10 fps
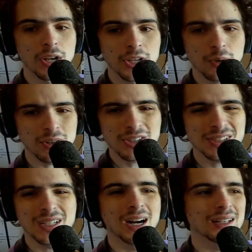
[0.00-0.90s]
You don't want to
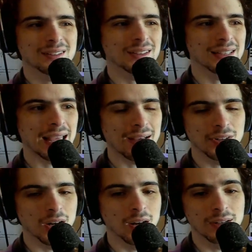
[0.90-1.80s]
just constantly have
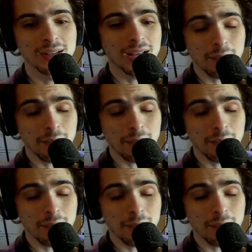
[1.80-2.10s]
it on.